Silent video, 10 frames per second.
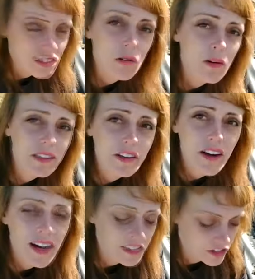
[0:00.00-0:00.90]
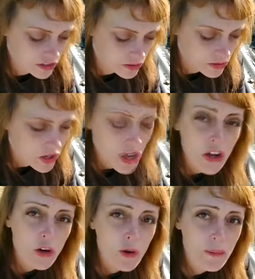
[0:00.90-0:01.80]
don't want the grass to
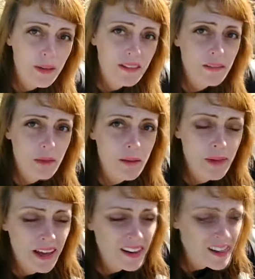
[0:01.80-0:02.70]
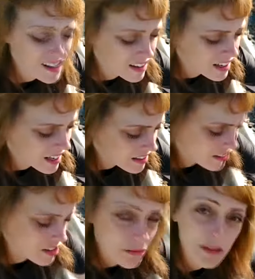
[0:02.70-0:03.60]
creep into my bed. It's
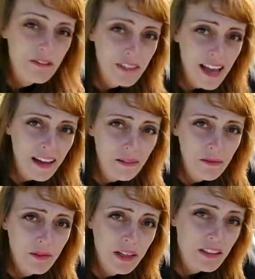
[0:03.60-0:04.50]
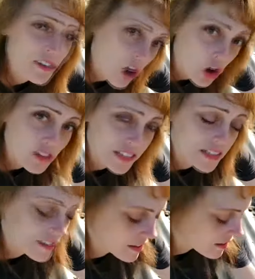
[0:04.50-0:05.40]
going to be flat when it's all said
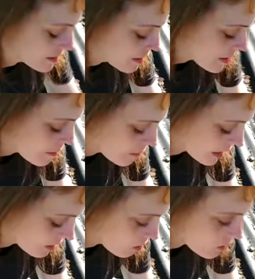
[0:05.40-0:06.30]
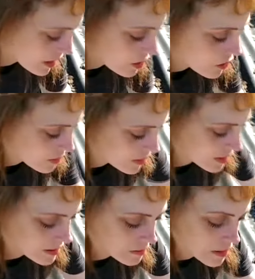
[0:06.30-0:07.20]
and done, but I don't want it creeping into my